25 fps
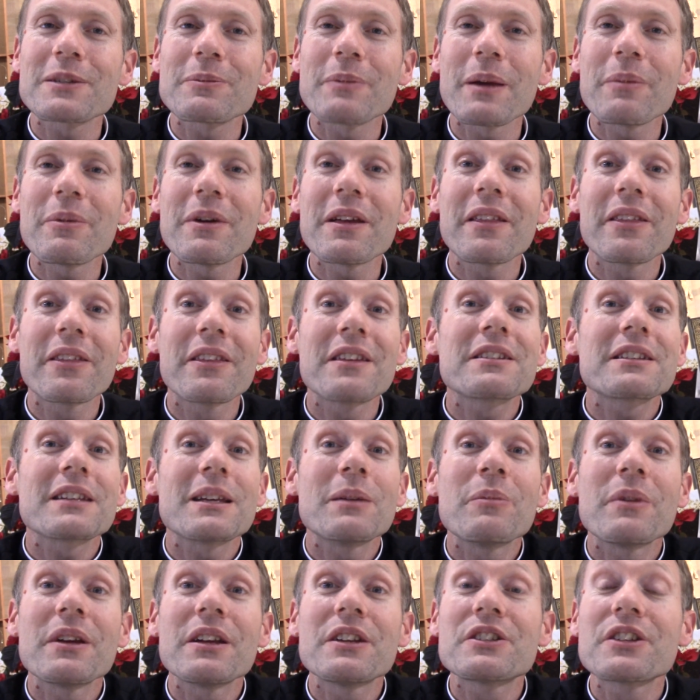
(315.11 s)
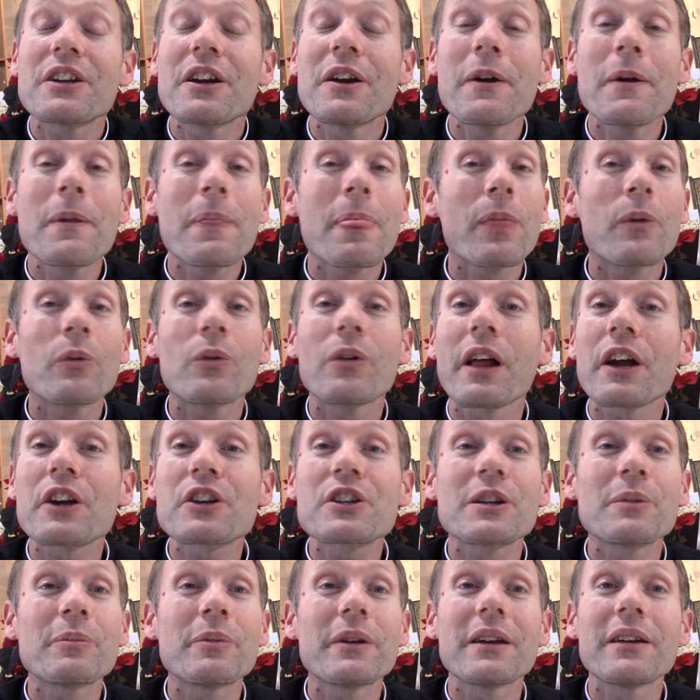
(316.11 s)
Maybe this image will
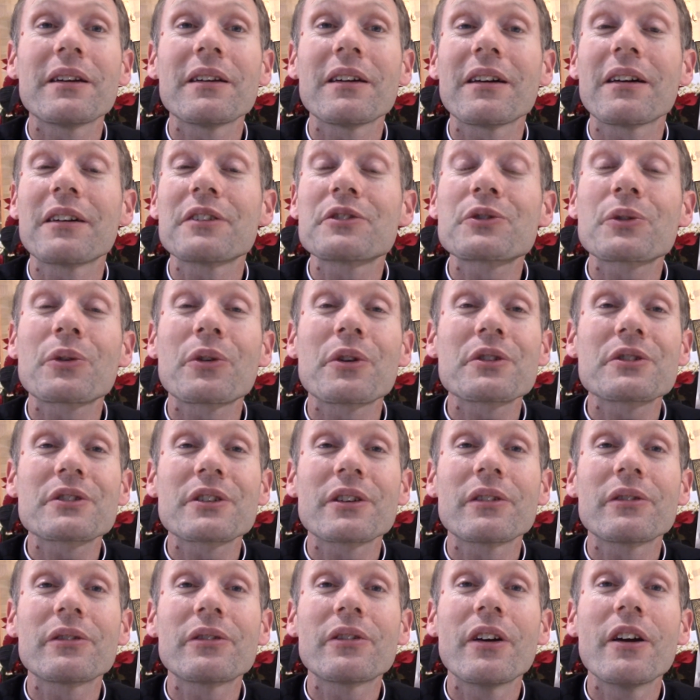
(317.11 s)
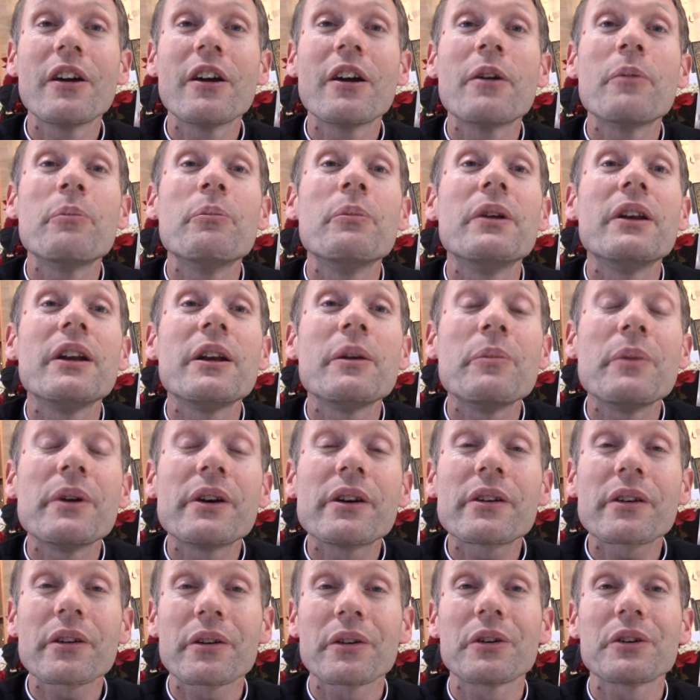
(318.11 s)
actually be a source of many
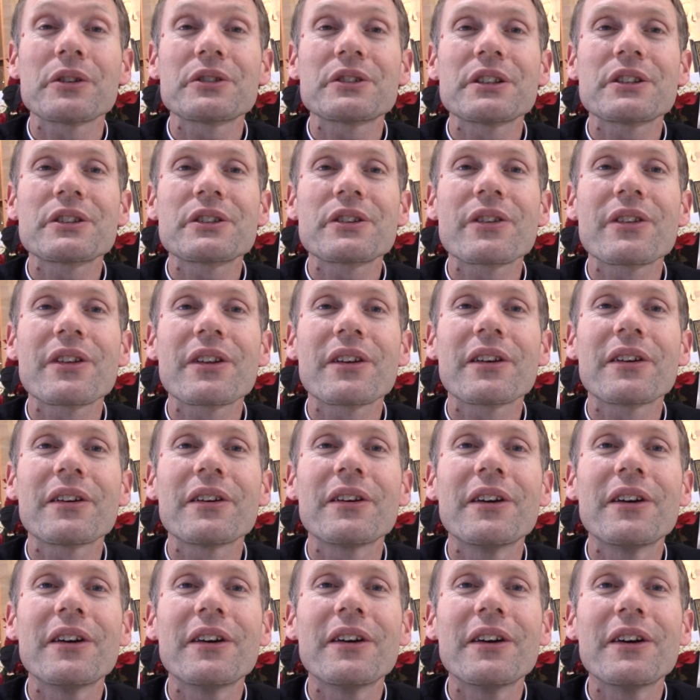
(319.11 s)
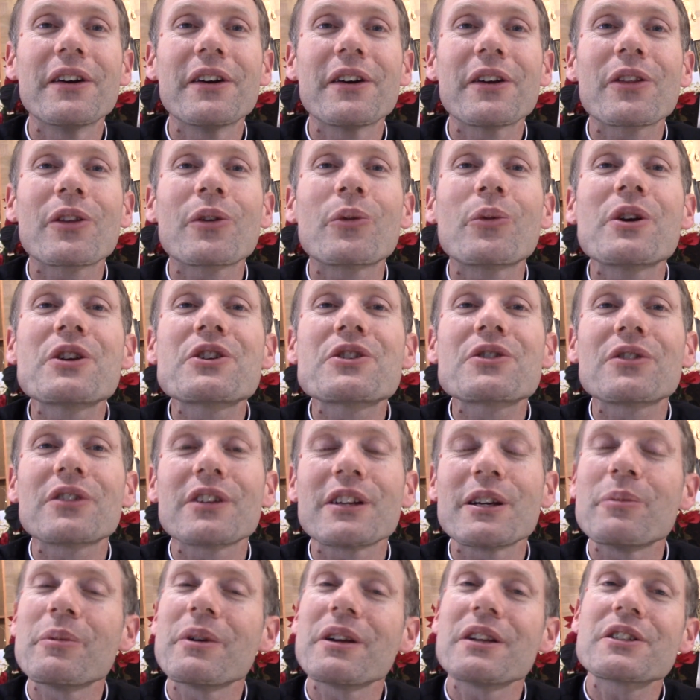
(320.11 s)
miracles, as the original
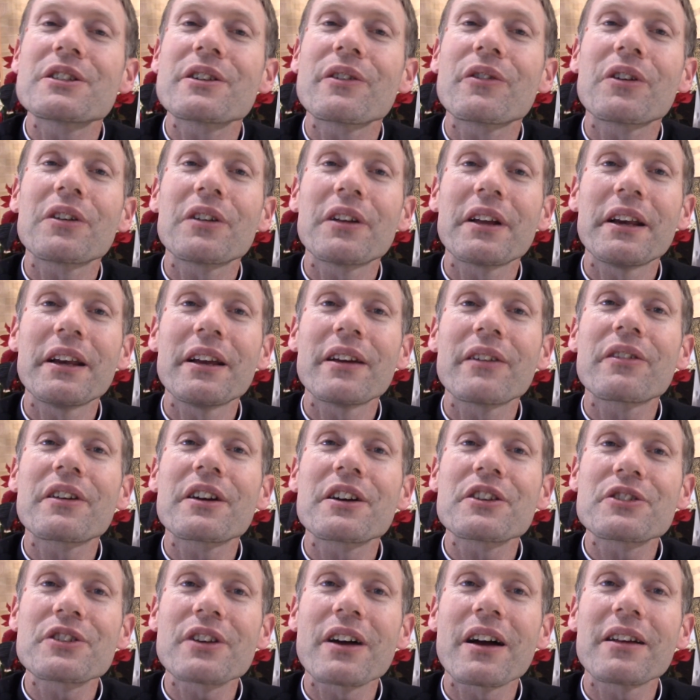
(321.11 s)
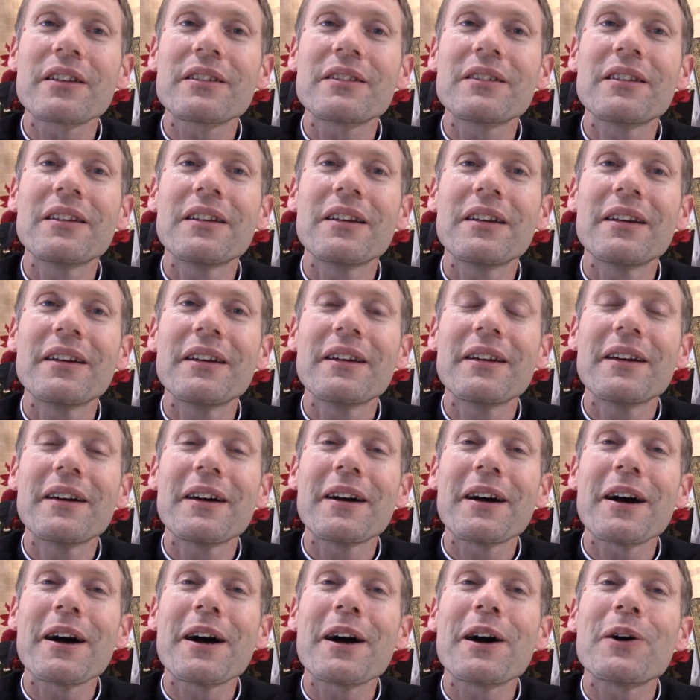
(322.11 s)
image of Our Lady of Kazan
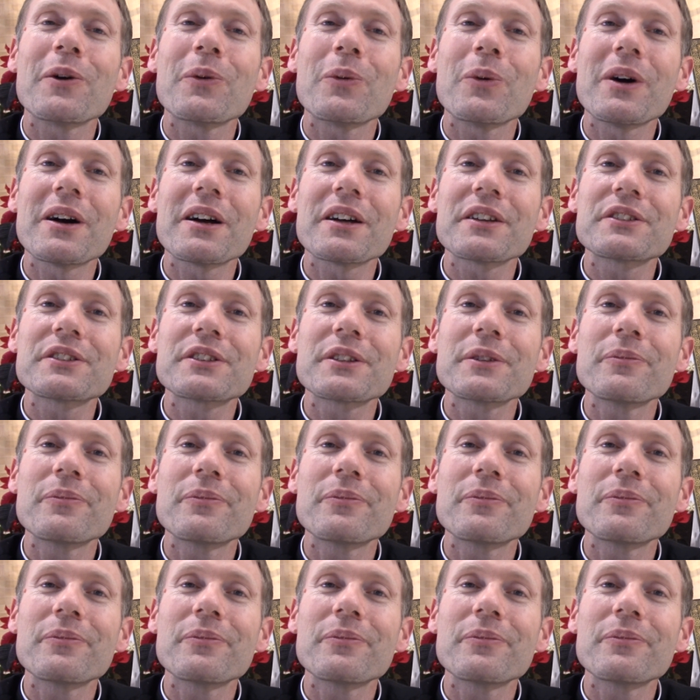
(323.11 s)
was.